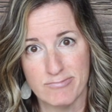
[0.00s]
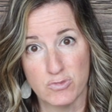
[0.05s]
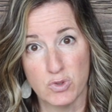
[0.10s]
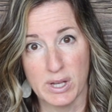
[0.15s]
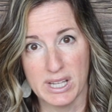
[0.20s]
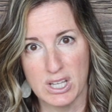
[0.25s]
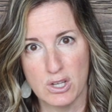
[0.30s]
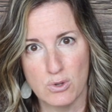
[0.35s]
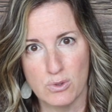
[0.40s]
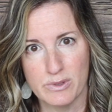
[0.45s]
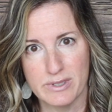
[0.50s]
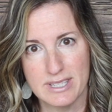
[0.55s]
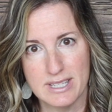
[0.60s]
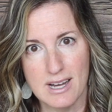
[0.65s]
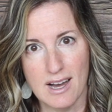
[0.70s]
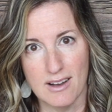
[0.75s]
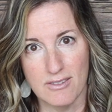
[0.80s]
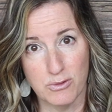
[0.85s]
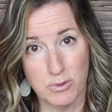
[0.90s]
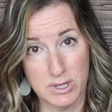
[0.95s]
really cool
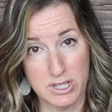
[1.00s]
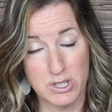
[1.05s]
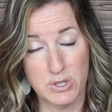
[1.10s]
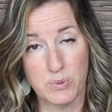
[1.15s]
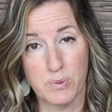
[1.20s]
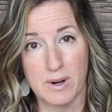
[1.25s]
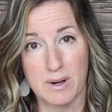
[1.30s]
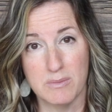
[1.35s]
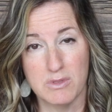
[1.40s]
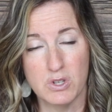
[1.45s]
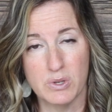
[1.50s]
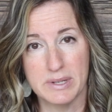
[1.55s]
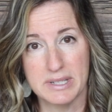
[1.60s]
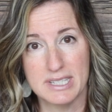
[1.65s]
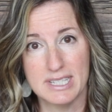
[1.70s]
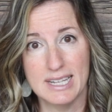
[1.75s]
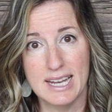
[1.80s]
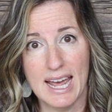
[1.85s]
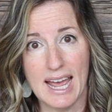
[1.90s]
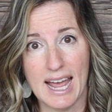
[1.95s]
stuff, which is what I'm doing
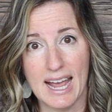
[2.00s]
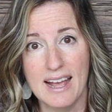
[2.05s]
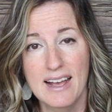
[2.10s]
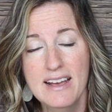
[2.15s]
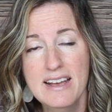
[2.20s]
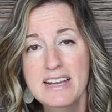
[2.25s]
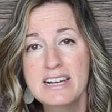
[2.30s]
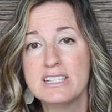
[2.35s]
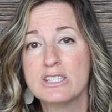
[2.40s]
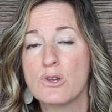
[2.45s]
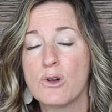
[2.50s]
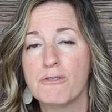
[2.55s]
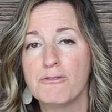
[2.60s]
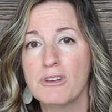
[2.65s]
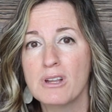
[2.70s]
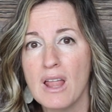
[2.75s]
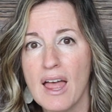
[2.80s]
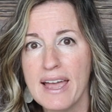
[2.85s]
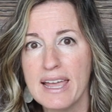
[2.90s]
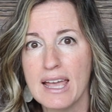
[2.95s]
today. So if
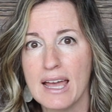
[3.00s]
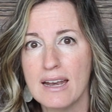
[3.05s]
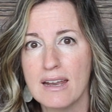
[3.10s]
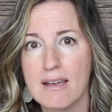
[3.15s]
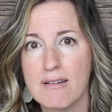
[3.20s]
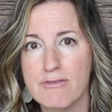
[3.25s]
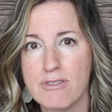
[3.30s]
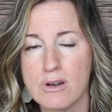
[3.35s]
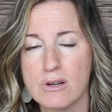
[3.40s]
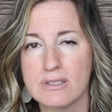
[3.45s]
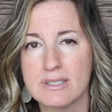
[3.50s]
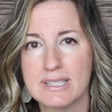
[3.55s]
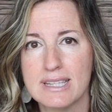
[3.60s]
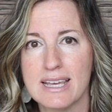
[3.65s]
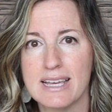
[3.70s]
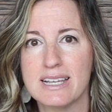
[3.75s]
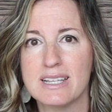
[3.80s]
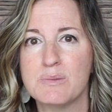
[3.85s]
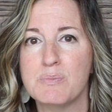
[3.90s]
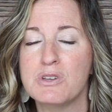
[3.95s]
you like any of those
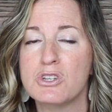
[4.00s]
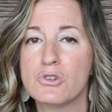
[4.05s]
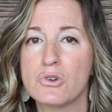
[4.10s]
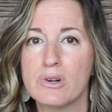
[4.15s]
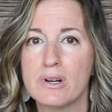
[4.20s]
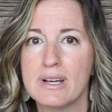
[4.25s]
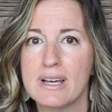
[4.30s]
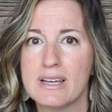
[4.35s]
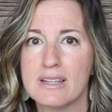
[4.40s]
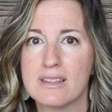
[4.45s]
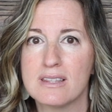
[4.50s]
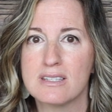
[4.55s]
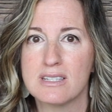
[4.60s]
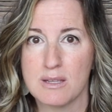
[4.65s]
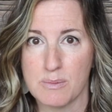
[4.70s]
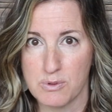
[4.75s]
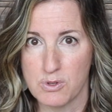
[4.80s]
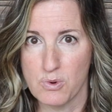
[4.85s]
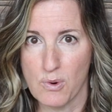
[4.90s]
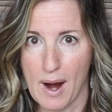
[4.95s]
things, be sure to hit the
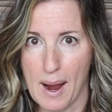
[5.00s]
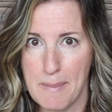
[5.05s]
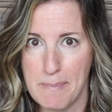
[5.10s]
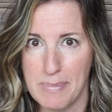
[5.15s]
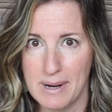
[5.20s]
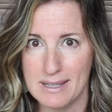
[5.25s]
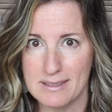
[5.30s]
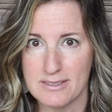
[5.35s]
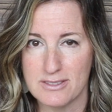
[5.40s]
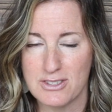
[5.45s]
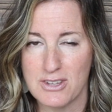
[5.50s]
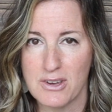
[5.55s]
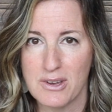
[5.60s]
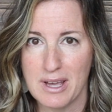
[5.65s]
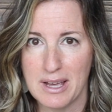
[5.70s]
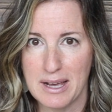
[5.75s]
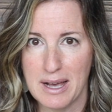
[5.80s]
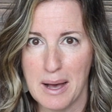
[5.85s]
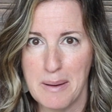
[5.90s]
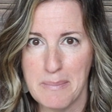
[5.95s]
subscribe button so you
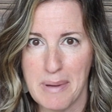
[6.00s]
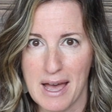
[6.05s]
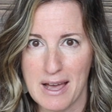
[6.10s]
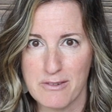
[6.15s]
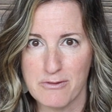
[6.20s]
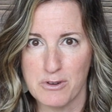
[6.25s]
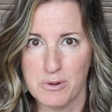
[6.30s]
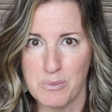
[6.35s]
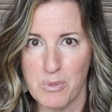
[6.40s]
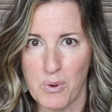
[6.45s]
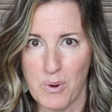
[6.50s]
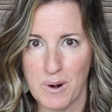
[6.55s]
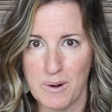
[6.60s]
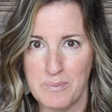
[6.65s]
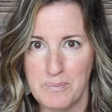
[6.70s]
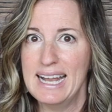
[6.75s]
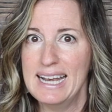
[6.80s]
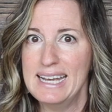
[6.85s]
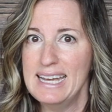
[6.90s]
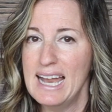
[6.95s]
can come back for more.
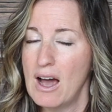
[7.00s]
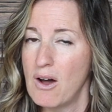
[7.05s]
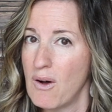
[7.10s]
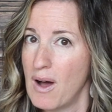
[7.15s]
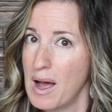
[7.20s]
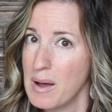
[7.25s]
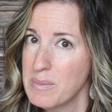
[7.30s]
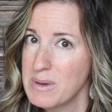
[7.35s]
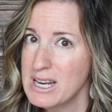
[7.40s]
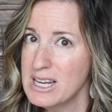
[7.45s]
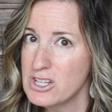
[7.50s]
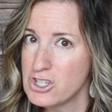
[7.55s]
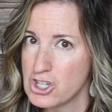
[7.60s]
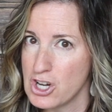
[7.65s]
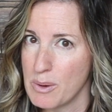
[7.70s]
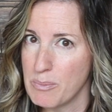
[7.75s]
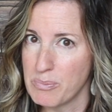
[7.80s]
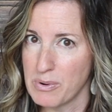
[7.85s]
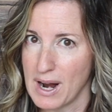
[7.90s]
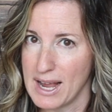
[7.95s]
Now, I'm going to
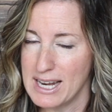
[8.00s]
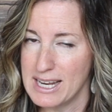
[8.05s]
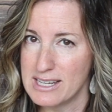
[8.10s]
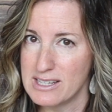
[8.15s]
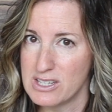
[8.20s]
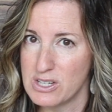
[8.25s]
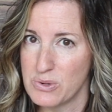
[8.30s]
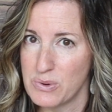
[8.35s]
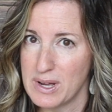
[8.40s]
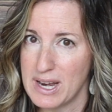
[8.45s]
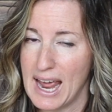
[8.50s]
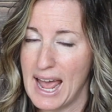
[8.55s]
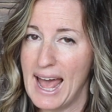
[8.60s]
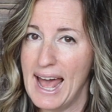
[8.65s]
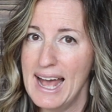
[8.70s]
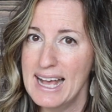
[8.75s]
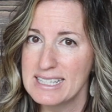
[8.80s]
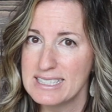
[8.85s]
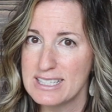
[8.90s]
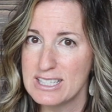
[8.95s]
jump right into it.
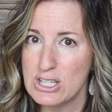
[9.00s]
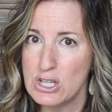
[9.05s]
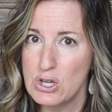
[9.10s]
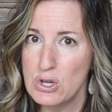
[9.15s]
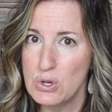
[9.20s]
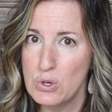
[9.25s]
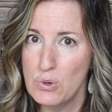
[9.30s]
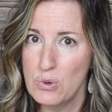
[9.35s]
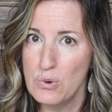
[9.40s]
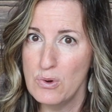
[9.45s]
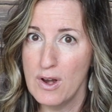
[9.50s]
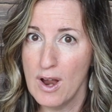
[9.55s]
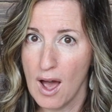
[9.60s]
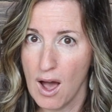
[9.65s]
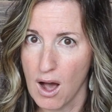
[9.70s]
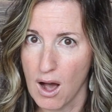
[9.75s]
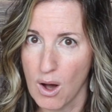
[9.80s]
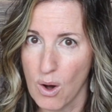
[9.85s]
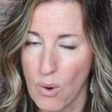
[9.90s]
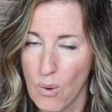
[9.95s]
As you
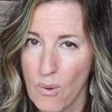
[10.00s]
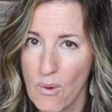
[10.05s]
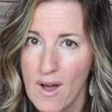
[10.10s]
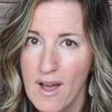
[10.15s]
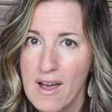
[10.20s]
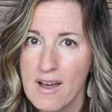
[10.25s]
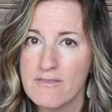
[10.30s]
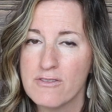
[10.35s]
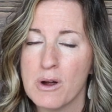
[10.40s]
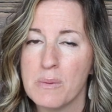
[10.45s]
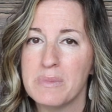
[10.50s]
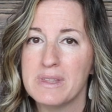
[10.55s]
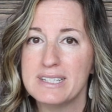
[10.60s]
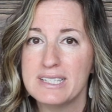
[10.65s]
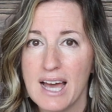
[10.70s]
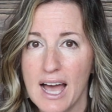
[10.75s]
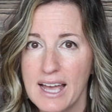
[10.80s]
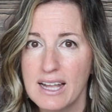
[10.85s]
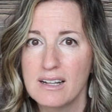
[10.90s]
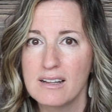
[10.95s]
know from the
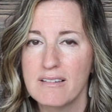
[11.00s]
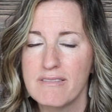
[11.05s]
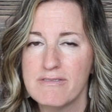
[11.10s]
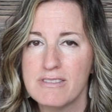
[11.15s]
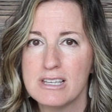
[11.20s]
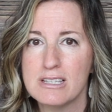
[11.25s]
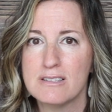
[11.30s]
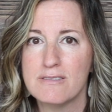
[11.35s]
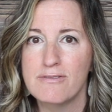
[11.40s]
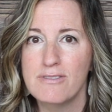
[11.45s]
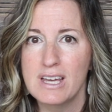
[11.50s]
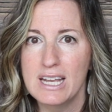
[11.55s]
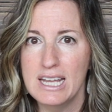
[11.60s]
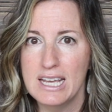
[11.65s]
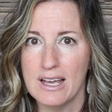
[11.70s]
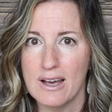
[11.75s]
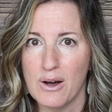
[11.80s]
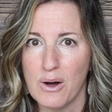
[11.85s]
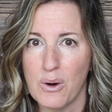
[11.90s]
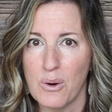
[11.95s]
title of this
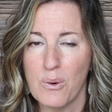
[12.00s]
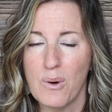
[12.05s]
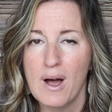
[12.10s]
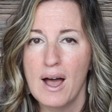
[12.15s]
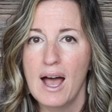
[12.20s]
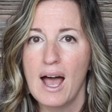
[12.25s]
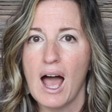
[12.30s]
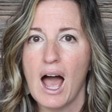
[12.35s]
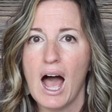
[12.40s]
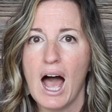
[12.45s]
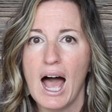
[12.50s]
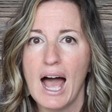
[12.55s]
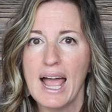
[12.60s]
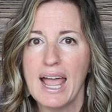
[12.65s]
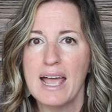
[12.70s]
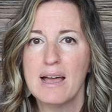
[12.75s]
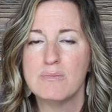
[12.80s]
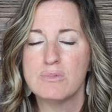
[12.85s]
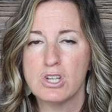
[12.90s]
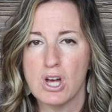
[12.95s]
video,
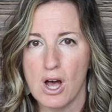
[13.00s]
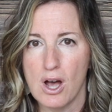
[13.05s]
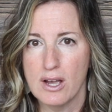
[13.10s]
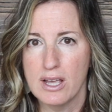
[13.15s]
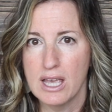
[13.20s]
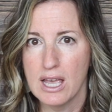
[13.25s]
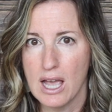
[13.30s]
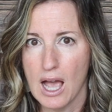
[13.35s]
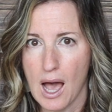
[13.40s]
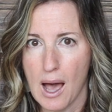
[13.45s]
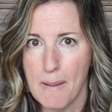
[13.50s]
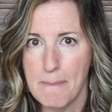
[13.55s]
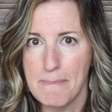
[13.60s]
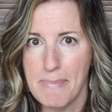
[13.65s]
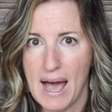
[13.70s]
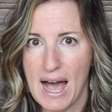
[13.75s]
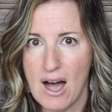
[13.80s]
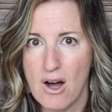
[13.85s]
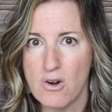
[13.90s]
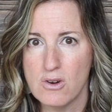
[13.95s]
I am talking
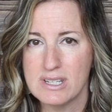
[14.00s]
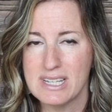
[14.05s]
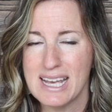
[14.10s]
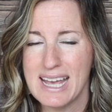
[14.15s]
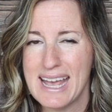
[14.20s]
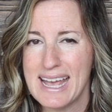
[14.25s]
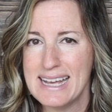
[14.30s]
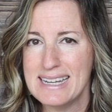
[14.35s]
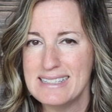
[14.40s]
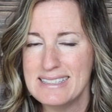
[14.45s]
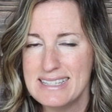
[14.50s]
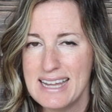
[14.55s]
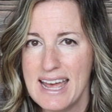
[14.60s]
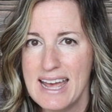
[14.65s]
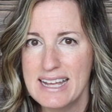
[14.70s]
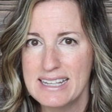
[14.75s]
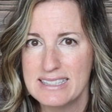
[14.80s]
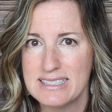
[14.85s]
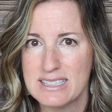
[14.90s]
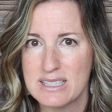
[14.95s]
about a
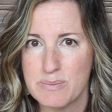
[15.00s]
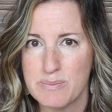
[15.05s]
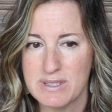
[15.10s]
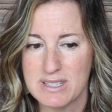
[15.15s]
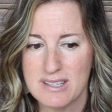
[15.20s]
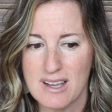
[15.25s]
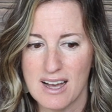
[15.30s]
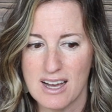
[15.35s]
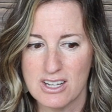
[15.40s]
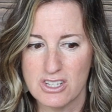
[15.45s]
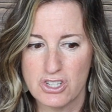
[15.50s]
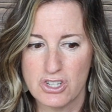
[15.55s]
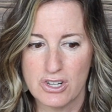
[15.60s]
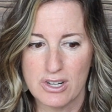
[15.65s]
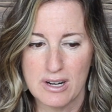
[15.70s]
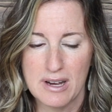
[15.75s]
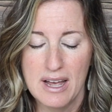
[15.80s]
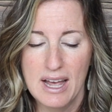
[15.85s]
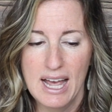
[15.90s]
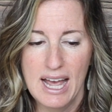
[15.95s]
TENS
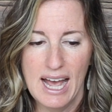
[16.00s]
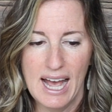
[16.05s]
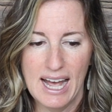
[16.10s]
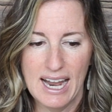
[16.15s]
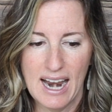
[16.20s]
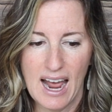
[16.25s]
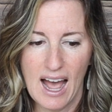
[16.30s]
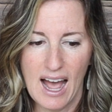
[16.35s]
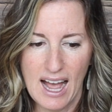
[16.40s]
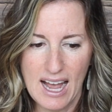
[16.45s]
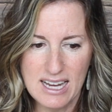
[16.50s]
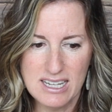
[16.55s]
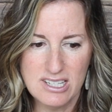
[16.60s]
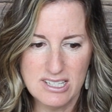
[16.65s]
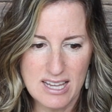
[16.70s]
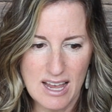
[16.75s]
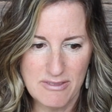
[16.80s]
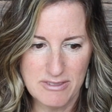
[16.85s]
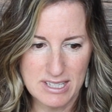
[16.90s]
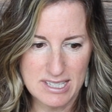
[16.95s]
massager, and I
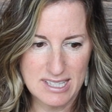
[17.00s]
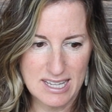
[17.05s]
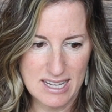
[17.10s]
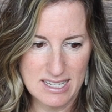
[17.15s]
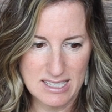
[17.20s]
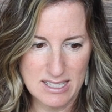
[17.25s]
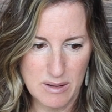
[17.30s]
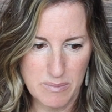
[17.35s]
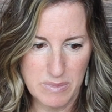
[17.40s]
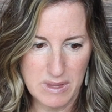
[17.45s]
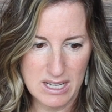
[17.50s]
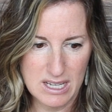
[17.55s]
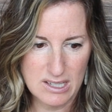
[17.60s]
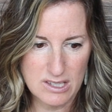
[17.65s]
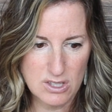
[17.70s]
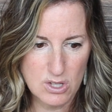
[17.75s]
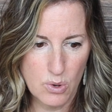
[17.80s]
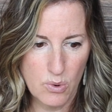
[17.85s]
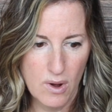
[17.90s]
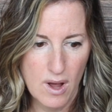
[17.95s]
just have to say something.
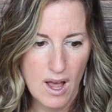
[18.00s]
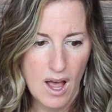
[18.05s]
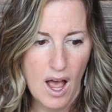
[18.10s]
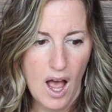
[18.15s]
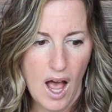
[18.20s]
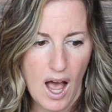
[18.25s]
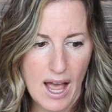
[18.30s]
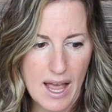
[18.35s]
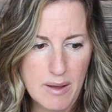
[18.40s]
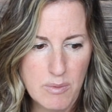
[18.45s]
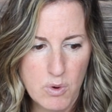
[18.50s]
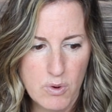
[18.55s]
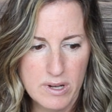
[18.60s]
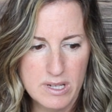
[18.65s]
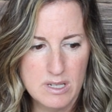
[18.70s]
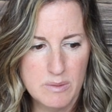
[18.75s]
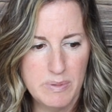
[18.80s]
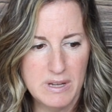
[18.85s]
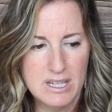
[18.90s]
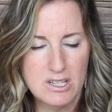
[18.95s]
So I'm
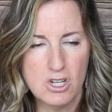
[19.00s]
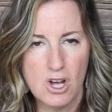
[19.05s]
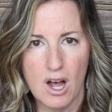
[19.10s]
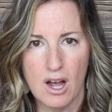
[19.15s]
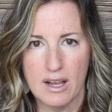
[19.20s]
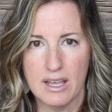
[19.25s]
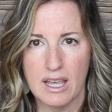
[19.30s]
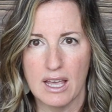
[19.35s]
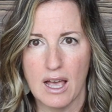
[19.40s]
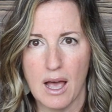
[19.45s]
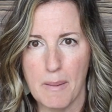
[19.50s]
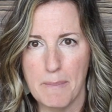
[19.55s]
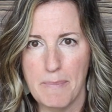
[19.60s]
going to be talking